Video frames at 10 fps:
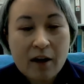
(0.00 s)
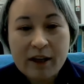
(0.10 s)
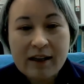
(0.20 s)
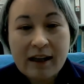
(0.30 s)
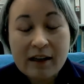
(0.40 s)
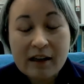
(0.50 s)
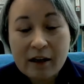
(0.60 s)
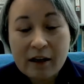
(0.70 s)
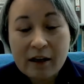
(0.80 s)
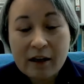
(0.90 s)
then,
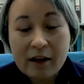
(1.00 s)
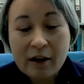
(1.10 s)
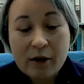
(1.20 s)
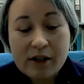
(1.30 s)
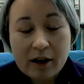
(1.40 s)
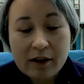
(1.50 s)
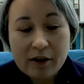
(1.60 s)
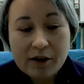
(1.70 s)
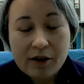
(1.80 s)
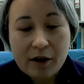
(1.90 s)
as time went on,
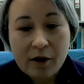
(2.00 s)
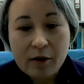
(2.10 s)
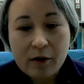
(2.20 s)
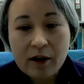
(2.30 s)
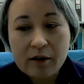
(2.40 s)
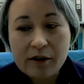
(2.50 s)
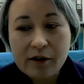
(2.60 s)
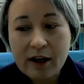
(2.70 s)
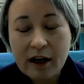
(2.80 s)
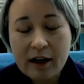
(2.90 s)
so
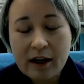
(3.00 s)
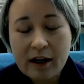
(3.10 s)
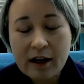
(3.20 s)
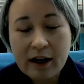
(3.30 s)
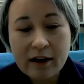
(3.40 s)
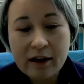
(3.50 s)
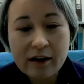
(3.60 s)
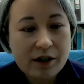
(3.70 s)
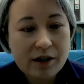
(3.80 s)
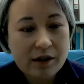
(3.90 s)
I had an
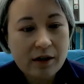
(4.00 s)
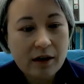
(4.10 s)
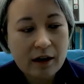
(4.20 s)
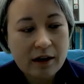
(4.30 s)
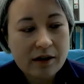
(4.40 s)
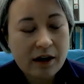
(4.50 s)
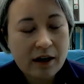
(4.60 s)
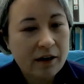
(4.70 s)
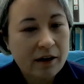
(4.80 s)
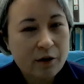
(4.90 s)
interest, in
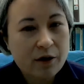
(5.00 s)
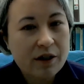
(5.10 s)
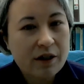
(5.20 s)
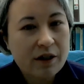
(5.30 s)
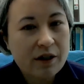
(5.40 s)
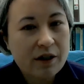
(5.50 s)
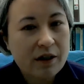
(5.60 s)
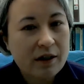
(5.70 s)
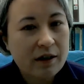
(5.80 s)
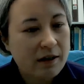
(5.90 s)

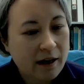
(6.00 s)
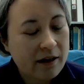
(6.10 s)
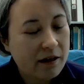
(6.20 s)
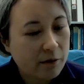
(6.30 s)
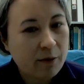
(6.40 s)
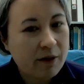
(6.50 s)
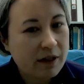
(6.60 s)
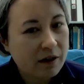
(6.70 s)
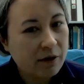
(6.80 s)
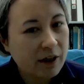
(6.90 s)
science even when I was a
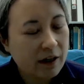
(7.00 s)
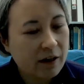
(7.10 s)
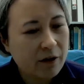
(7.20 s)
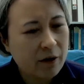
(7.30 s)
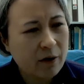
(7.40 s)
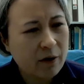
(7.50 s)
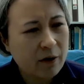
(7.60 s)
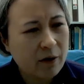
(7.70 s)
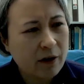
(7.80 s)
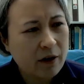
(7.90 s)
little kid, although
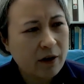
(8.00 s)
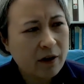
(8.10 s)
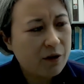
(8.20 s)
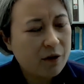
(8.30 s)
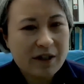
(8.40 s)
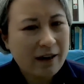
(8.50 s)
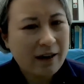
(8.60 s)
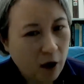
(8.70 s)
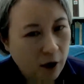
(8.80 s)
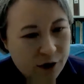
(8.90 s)
I'm not sure it was that
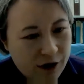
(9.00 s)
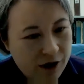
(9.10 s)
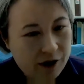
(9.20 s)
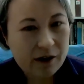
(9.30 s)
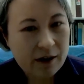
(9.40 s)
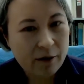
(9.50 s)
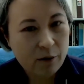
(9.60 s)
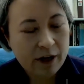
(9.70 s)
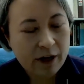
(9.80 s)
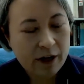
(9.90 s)
conscious in that way.